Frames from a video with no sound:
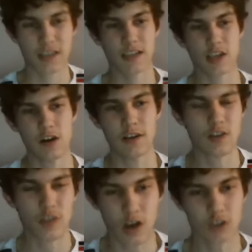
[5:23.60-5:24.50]

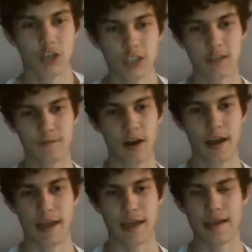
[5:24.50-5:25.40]
can't
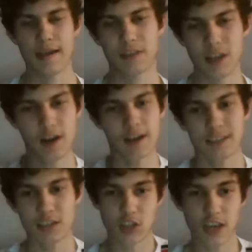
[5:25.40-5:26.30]
justify it. The
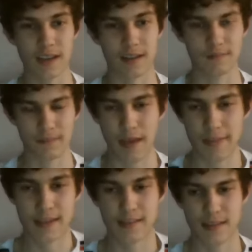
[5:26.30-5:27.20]
guy's a cheat at
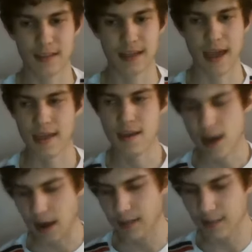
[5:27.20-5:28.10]
the end of the day,
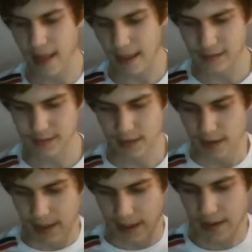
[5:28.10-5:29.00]
unless
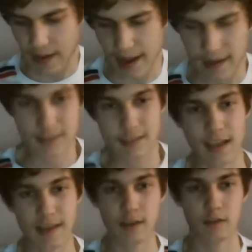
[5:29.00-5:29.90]
it
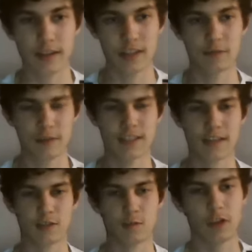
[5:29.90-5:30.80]
accidentally got into his
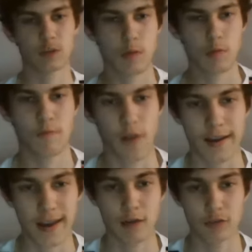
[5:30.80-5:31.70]
system, which we will
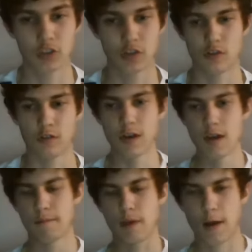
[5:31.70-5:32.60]
find out soon.
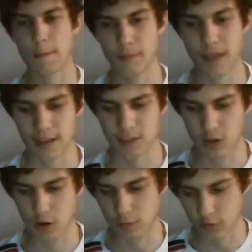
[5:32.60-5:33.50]
But yeah,
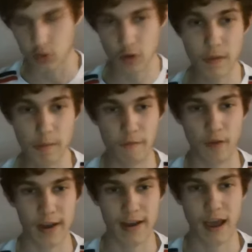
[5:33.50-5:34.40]
so soon we will
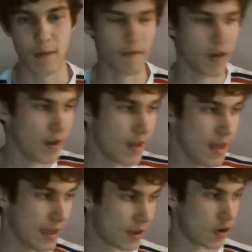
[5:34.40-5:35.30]
find out whether,
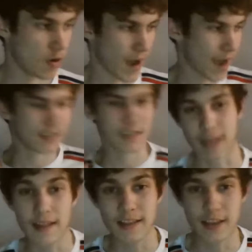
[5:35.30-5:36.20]
you know,
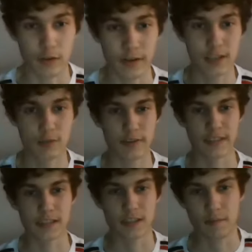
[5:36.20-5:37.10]
accidentally got into his
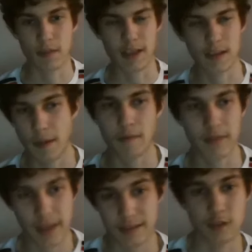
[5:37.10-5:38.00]
system, like
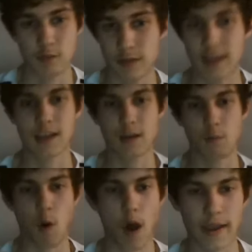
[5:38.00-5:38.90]
apparently it did with Dillian
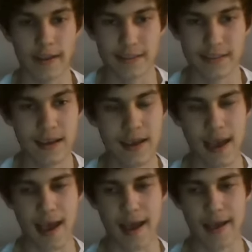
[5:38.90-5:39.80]
White.
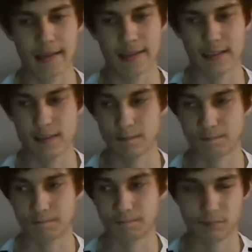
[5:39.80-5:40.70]
And
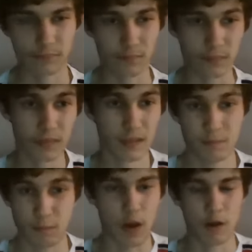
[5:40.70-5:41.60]

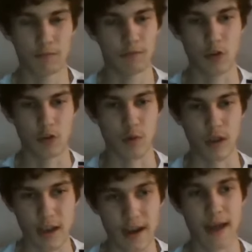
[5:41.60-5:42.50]
well, look, we're
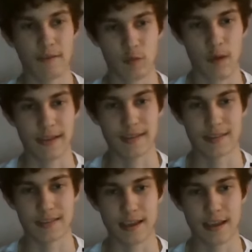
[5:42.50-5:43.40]
gonna have to wait and
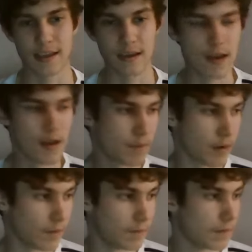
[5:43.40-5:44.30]
see.
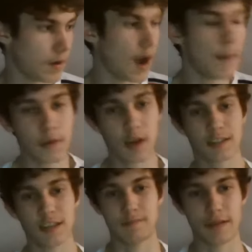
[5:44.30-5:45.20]
But I'm
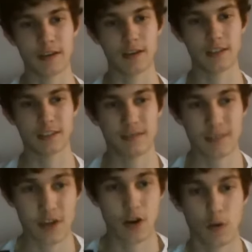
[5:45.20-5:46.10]
gutted because,
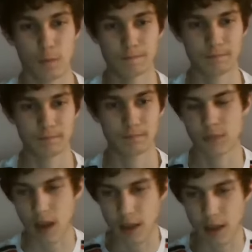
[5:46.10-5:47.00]
you know,
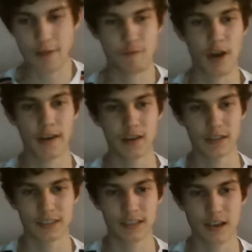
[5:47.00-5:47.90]
I like Ryan
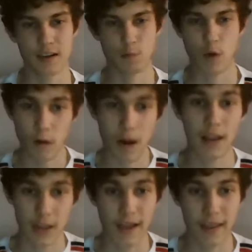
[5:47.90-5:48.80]
Garcia. Well, I
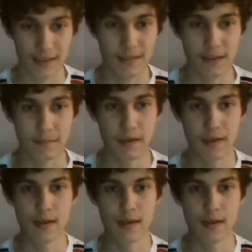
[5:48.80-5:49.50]
liked him.